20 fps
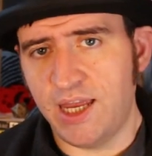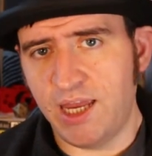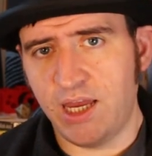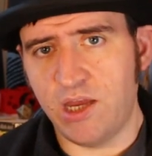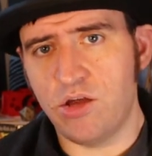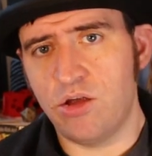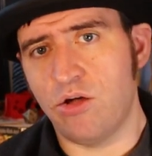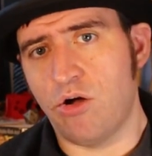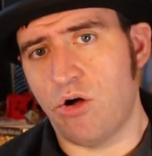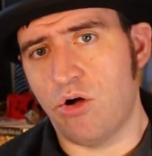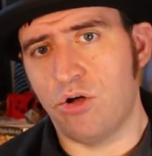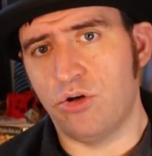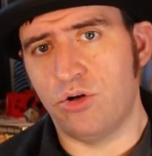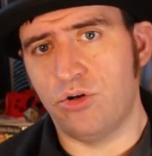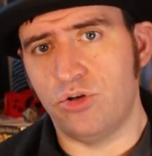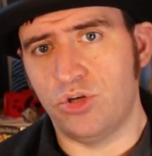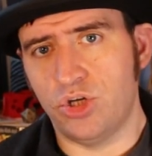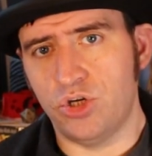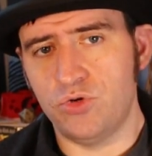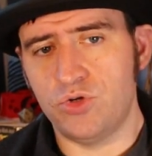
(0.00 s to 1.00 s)
here
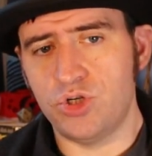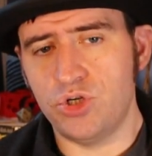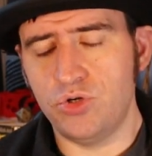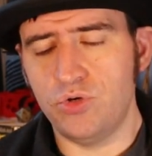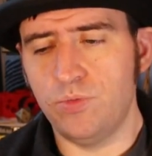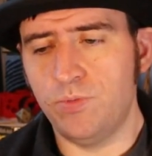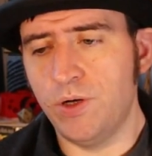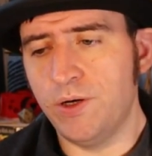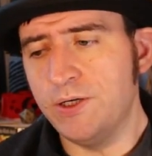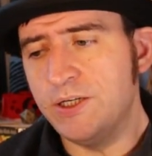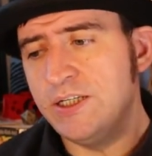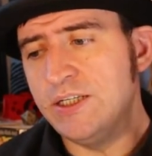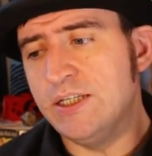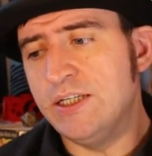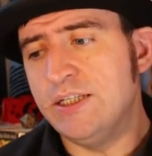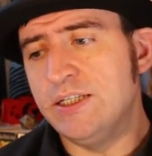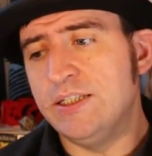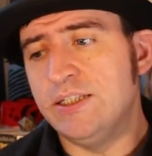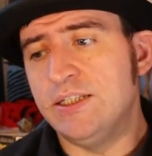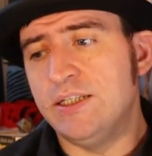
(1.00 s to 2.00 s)
on YouTube.
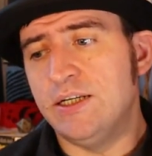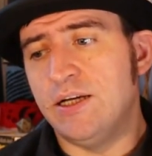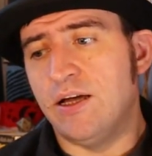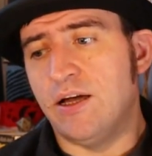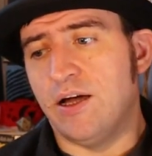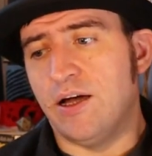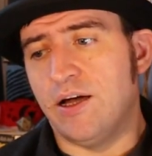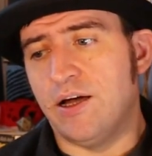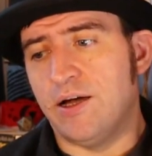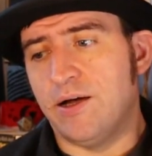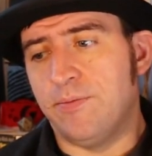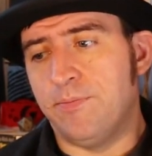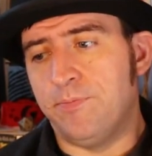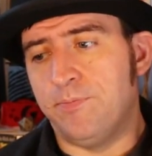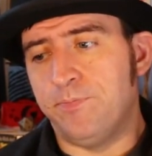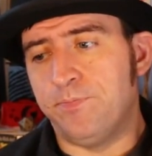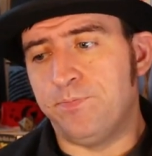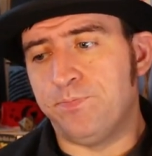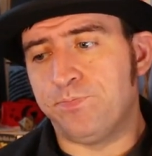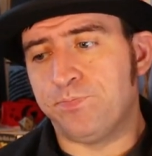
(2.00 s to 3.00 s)

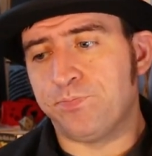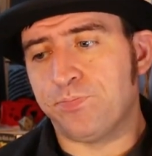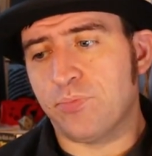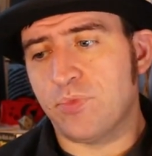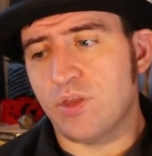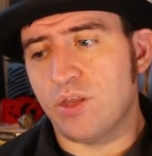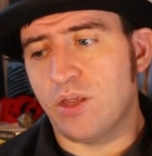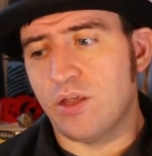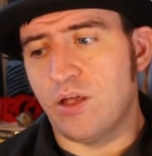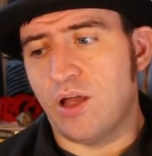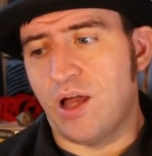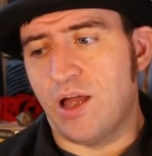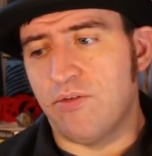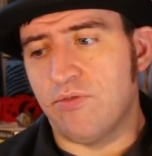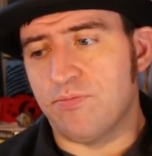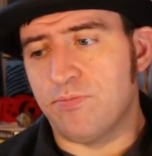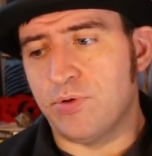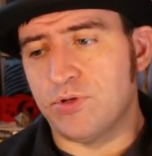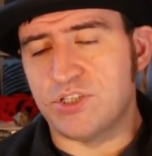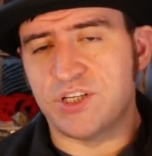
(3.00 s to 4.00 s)

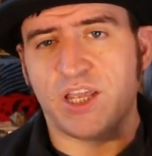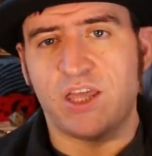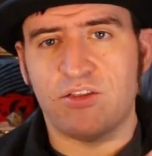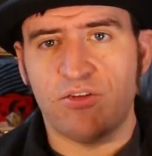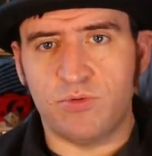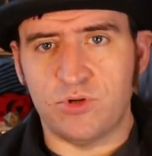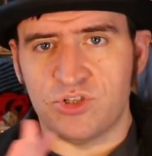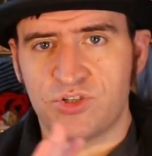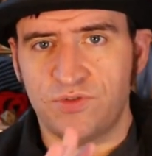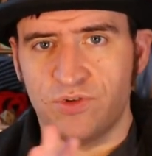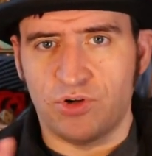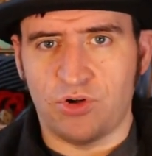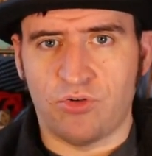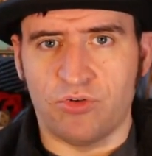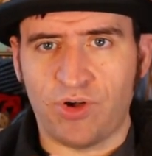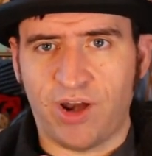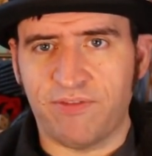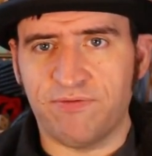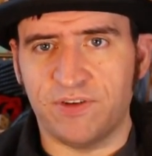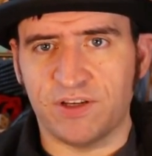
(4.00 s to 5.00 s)
I've put together a bunch of
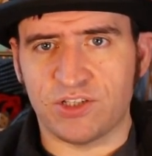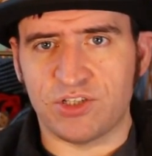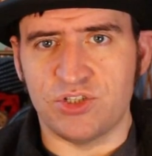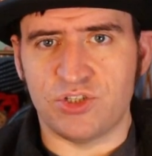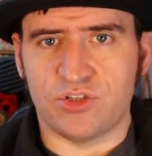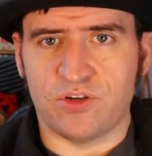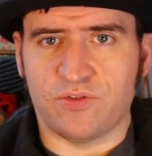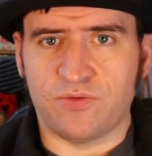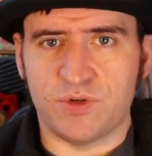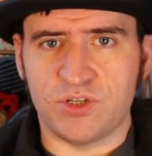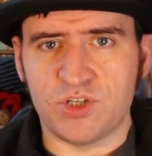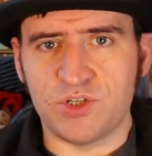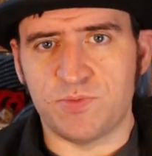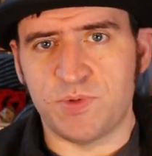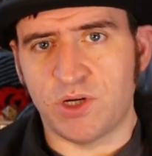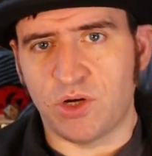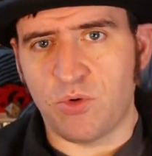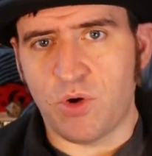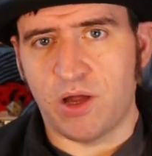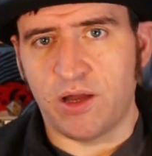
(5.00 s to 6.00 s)
graphics and stuff, which has
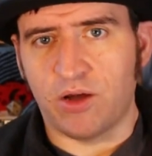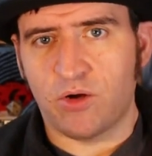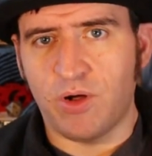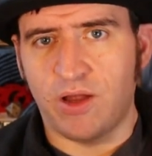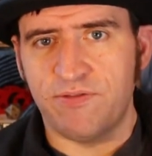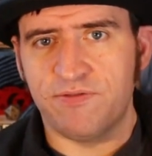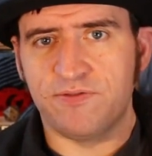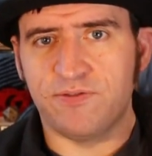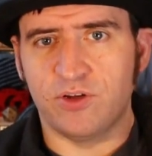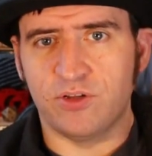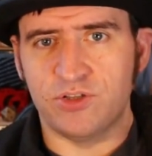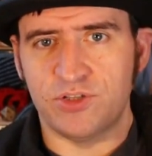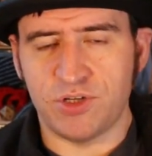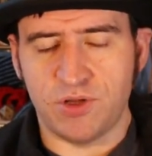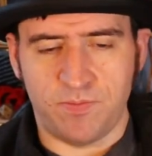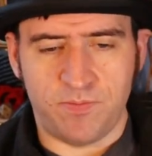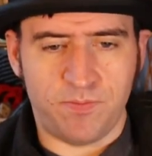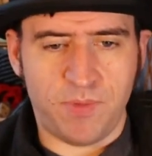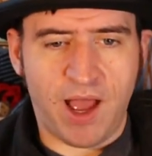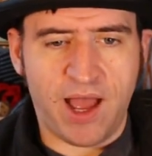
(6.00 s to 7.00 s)
been quite fun
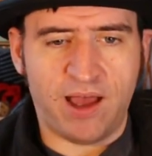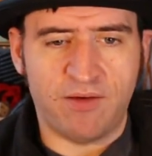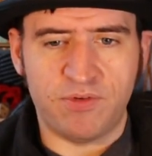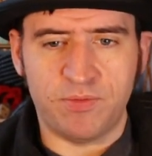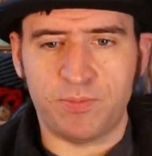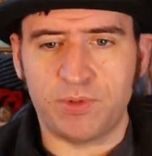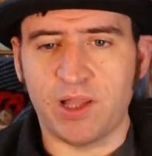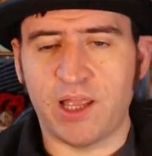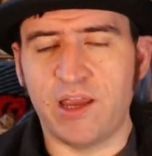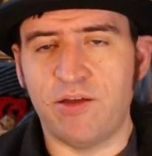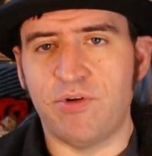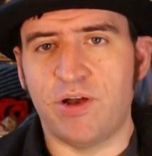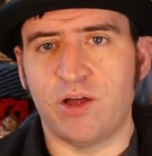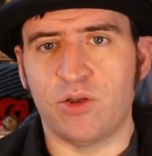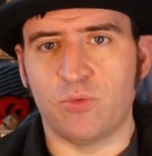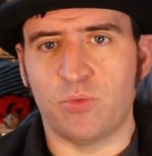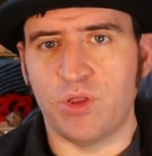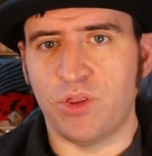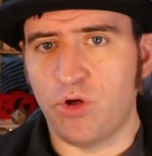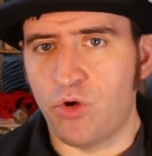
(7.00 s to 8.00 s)
to have a play
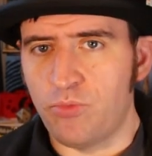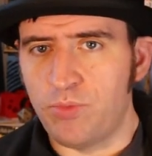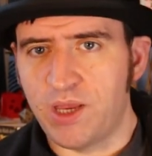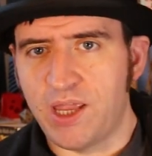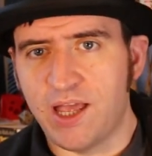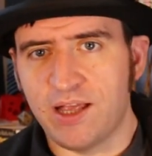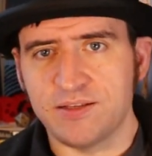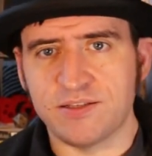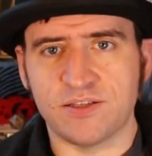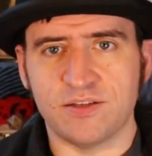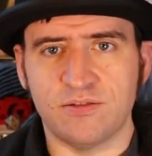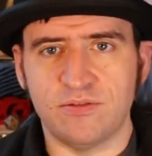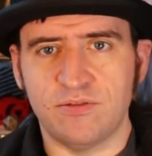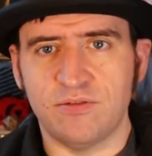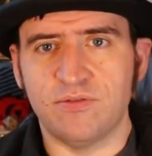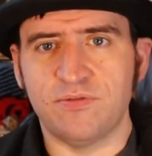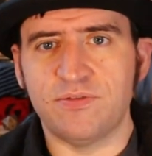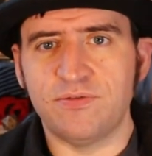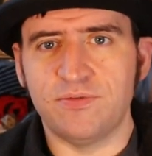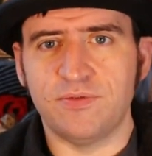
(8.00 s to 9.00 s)
around with OBS
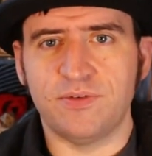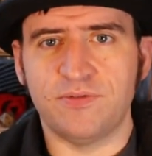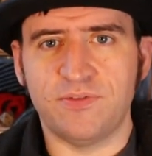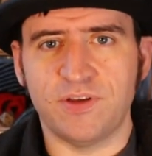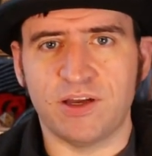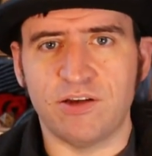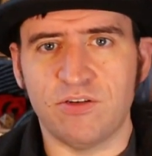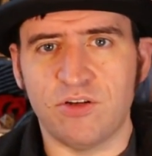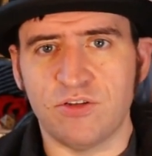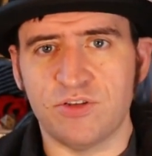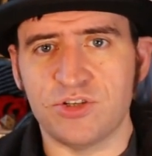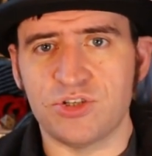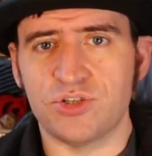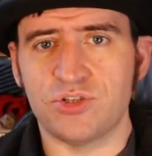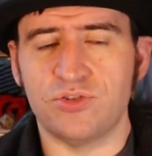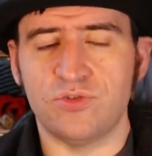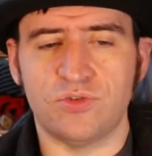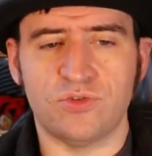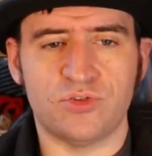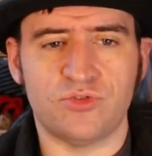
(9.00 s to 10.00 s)
and figure all the
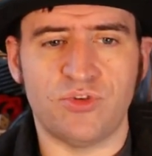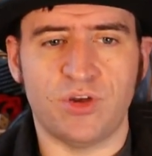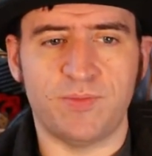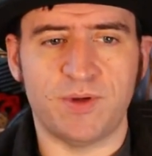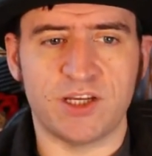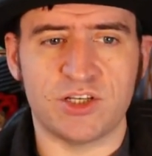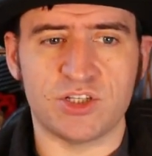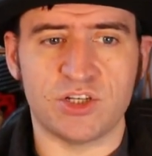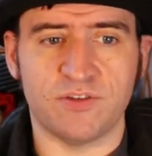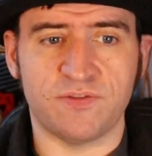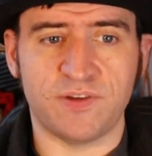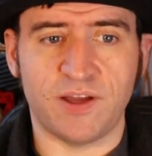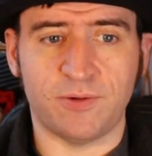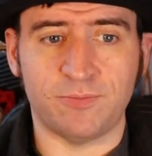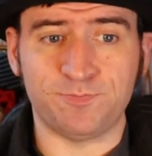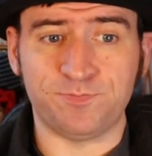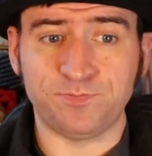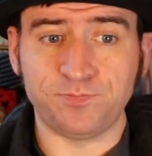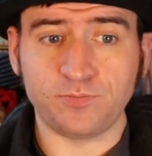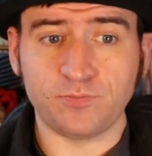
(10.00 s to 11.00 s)
streaming stuff
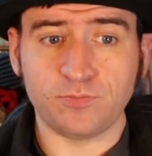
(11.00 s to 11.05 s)
out.